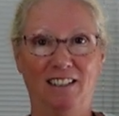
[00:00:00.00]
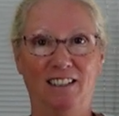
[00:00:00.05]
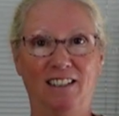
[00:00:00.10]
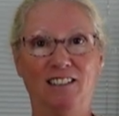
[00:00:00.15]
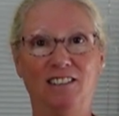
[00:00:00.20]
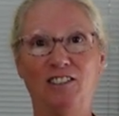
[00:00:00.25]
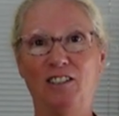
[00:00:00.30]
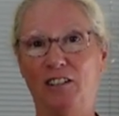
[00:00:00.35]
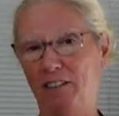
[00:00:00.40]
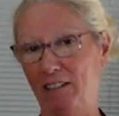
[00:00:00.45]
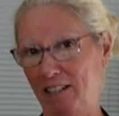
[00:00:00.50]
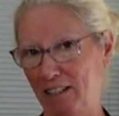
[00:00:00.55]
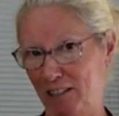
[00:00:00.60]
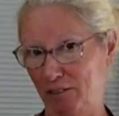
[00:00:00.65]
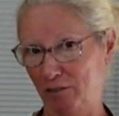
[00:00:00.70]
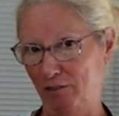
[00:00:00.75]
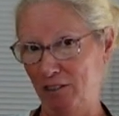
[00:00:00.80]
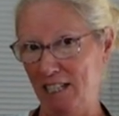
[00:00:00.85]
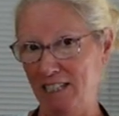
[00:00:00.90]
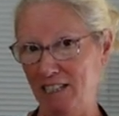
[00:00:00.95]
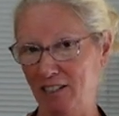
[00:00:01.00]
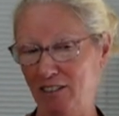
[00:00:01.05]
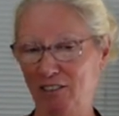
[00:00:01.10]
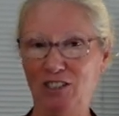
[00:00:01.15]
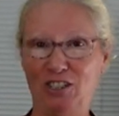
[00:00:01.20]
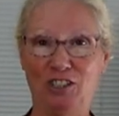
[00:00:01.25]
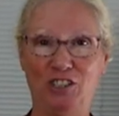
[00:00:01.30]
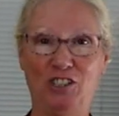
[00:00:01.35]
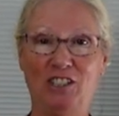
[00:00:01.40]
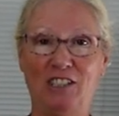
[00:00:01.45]
So the rest of it,
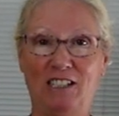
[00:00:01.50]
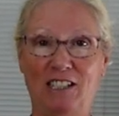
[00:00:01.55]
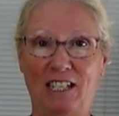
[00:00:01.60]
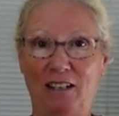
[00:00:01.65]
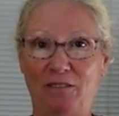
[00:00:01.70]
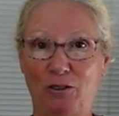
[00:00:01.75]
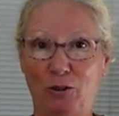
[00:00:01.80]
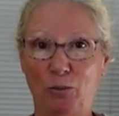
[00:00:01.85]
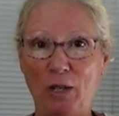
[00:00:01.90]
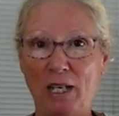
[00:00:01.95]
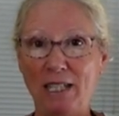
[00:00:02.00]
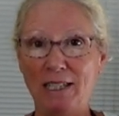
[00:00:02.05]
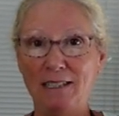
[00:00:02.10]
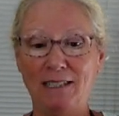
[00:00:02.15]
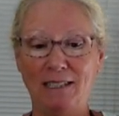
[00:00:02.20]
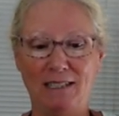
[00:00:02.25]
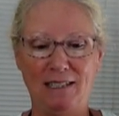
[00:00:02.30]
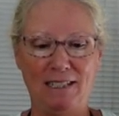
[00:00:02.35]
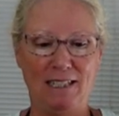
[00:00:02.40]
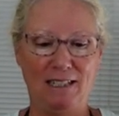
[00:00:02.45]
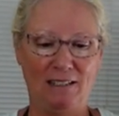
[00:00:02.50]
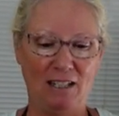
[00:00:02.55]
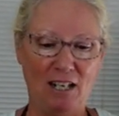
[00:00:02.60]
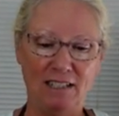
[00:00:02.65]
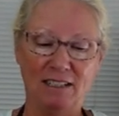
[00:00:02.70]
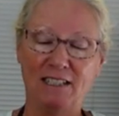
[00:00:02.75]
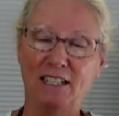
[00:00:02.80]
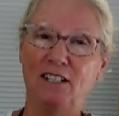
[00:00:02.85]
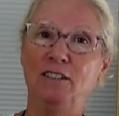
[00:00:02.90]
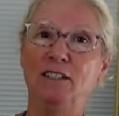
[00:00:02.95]
you're just going to have to wait to see. All
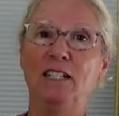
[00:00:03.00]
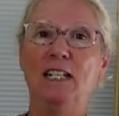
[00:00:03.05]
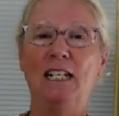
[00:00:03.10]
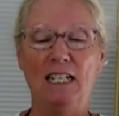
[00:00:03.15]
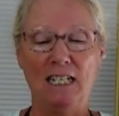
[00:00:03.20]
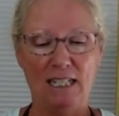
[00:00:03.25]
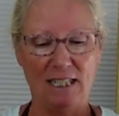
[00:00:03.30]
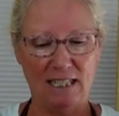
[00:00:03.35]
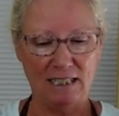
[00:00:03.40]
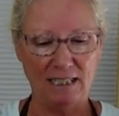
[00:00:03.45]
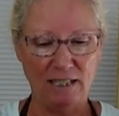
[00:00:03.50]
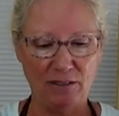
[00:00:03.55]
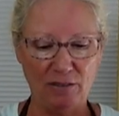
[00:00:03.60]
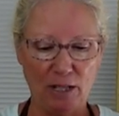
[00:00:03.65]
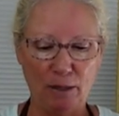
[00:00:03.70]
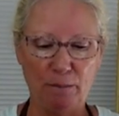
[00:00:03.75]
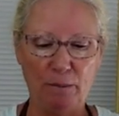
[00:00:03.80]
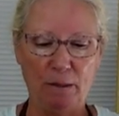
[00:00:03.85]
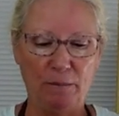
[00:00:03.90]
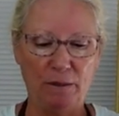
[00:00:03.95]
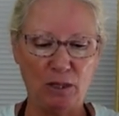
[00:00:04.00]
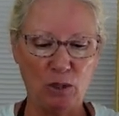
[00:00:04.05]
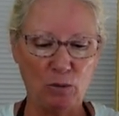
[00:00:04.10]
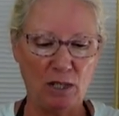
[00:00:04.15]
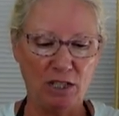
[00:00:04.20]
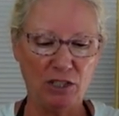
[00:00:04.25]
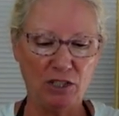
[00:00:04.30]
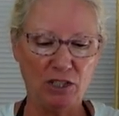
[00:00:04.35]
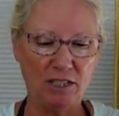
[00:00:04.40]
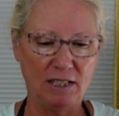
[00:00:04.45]
right, so let's see if I can pull up these
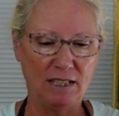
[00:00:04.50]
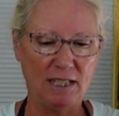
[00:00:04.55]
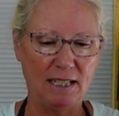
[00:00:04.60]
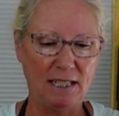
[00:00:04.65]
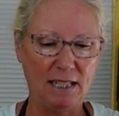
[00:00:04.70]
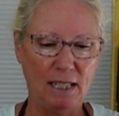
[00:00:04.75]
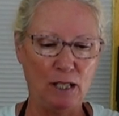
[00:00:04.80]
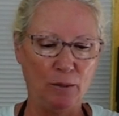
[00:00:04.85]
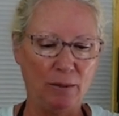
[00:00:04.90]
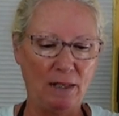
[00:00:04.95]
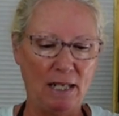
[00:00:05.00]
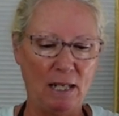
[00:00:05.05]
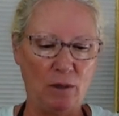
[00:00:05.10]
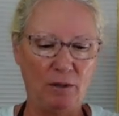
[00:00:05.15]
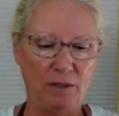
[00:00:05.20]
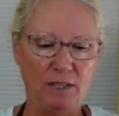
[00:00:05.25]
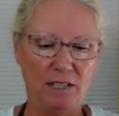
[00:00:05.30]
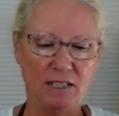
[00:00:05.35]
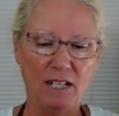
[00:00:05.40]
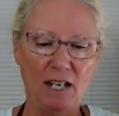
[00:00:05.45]
questions. Nikki, help me out with this.